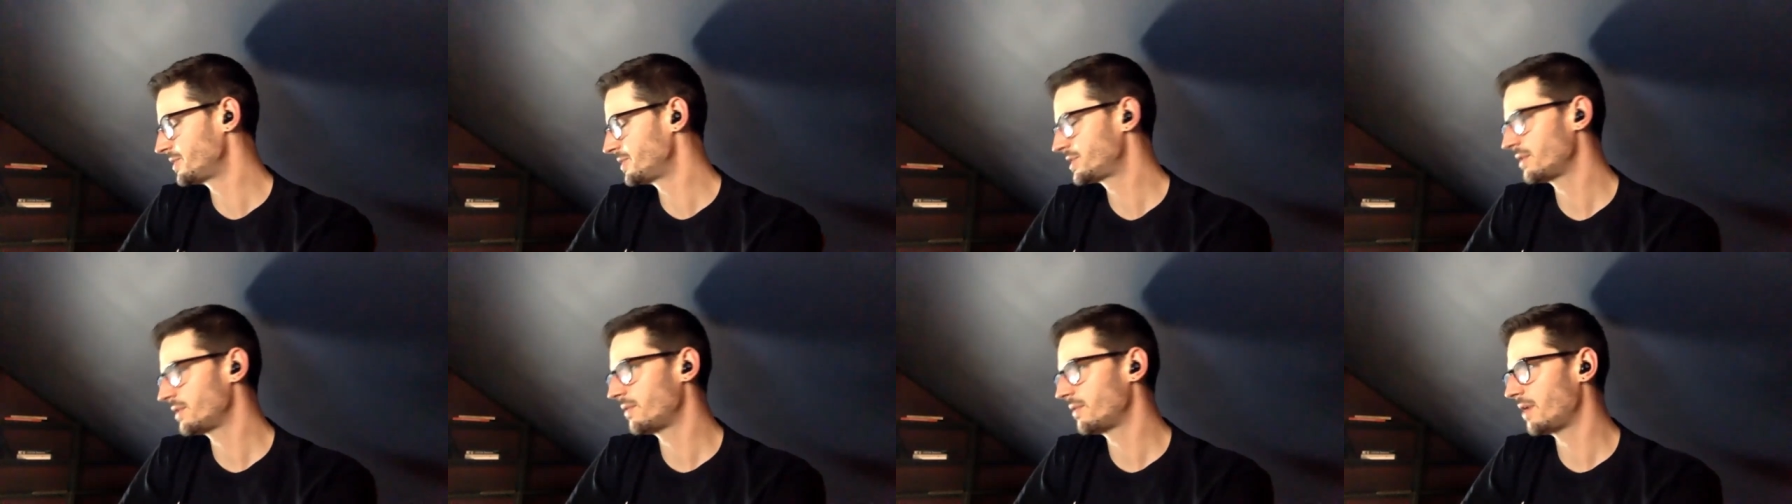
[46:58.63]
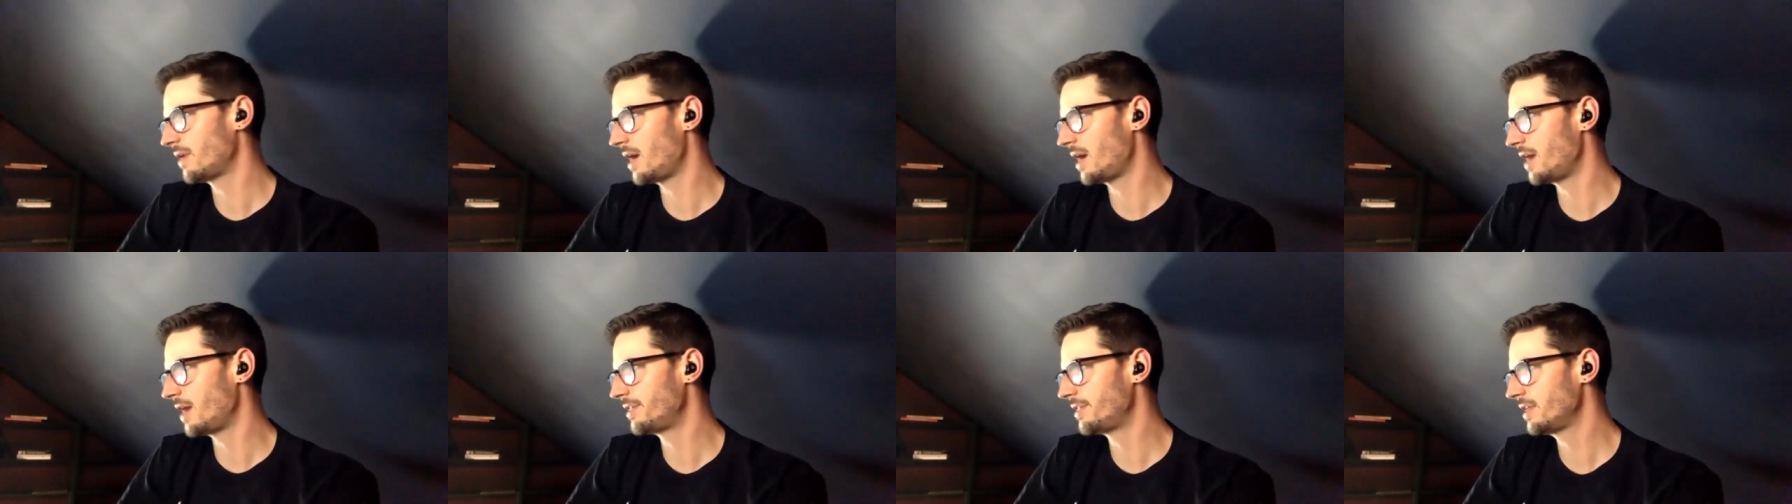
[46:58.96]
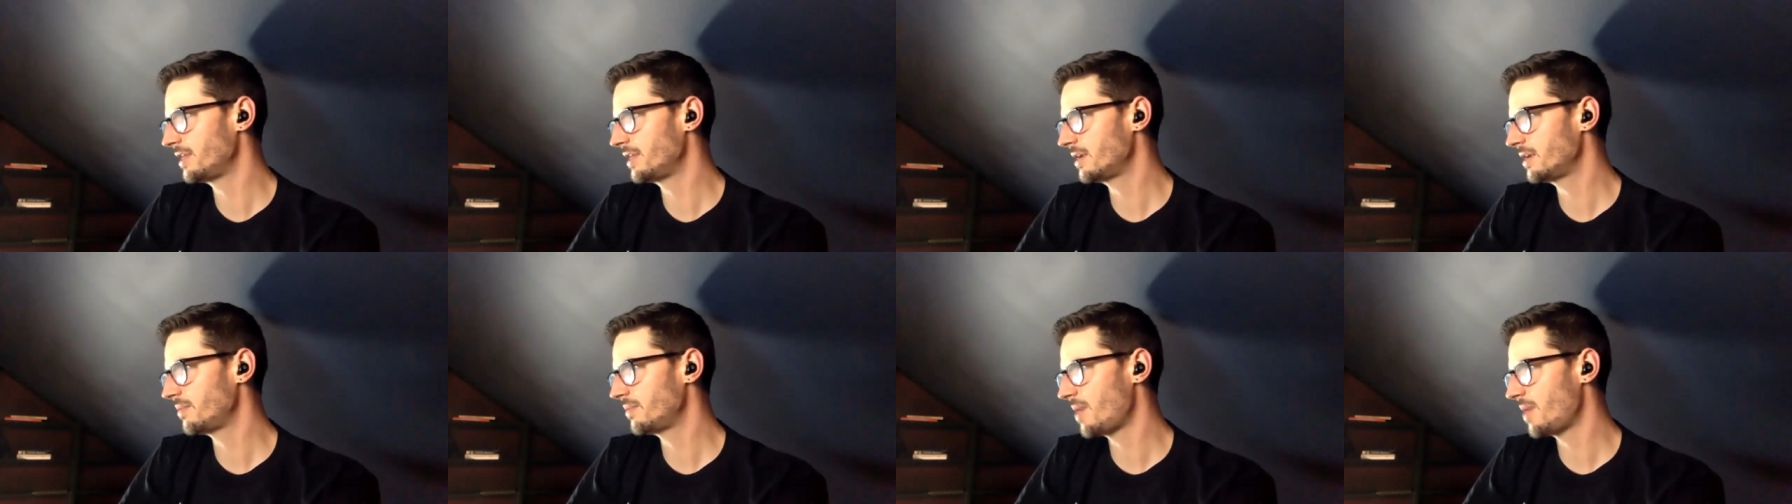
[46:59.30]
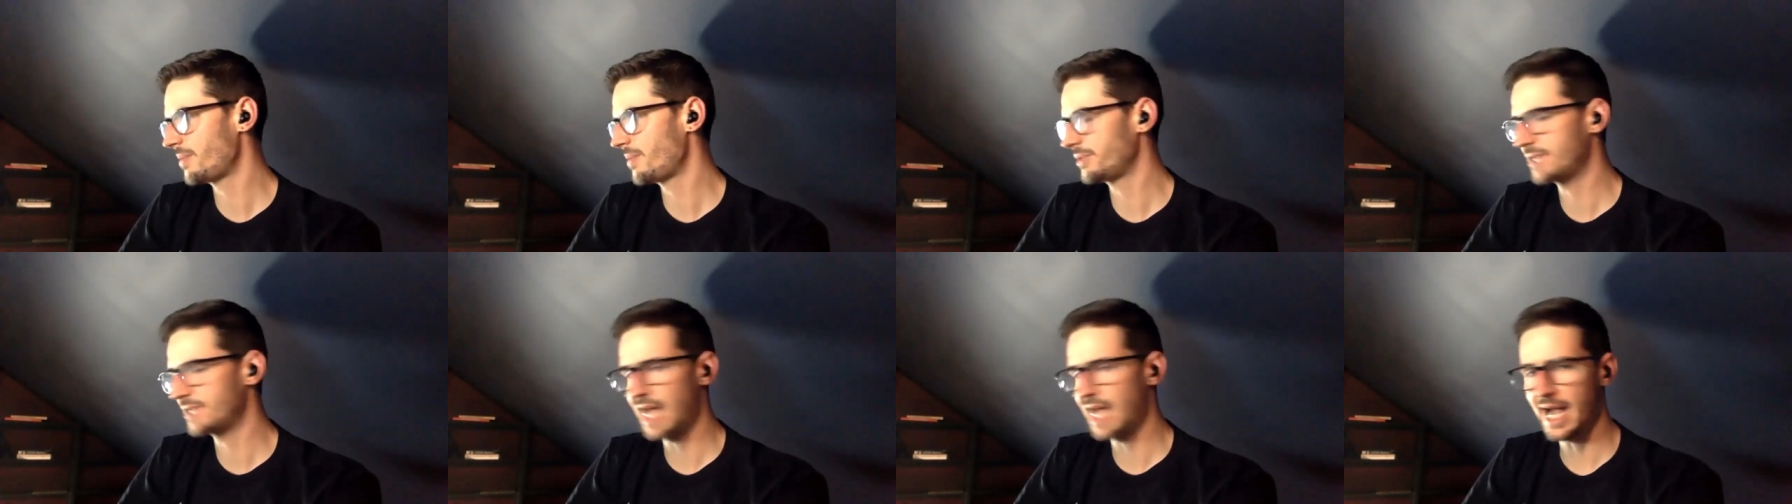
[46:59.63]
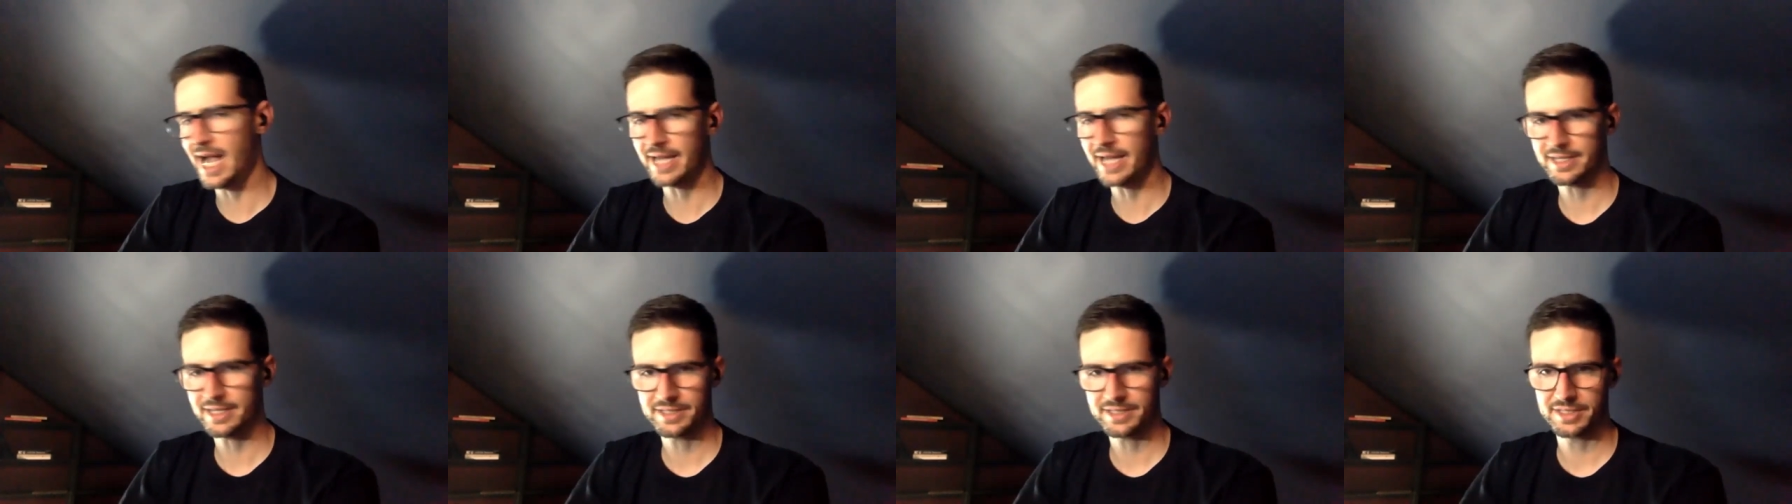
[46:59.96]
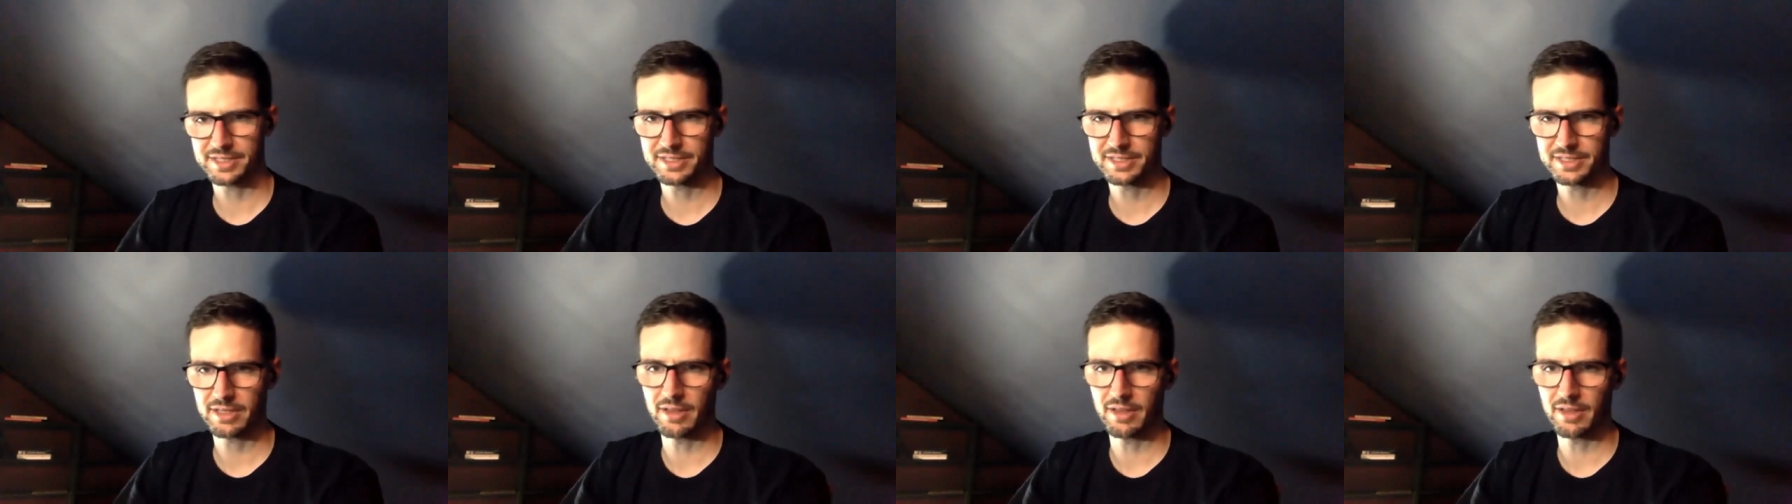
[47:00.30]
So I think my protagonist
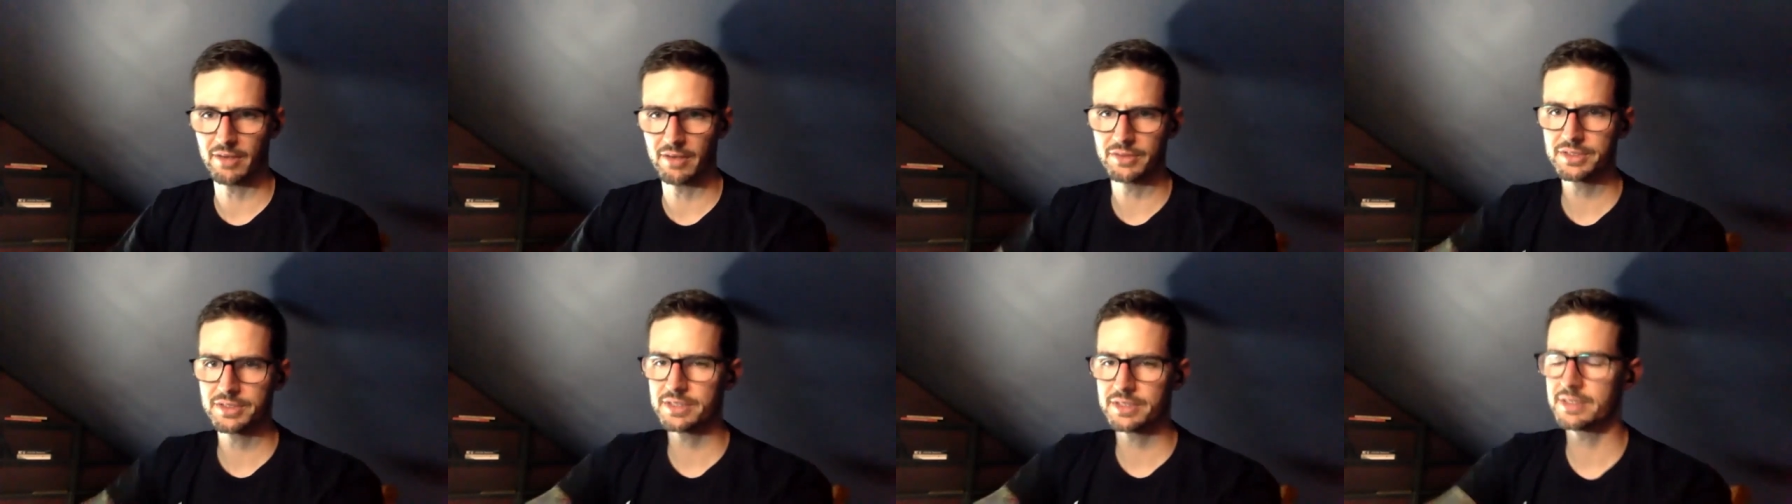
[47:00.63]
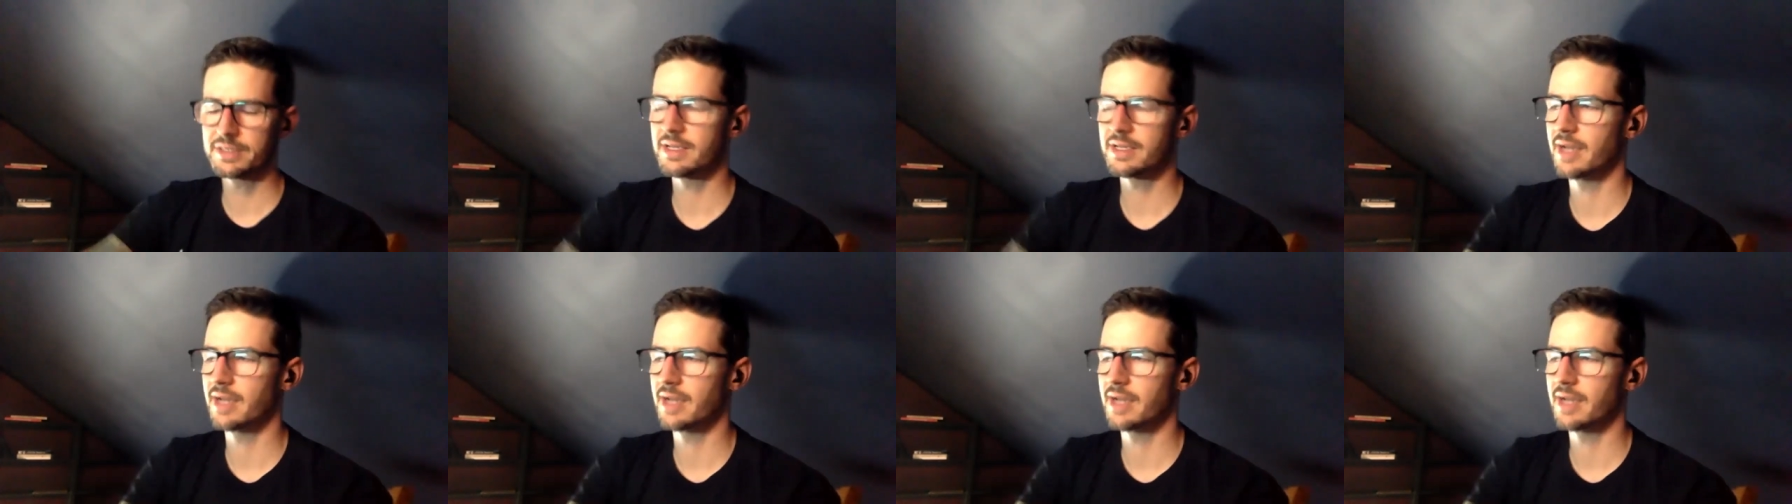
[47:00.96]
is close.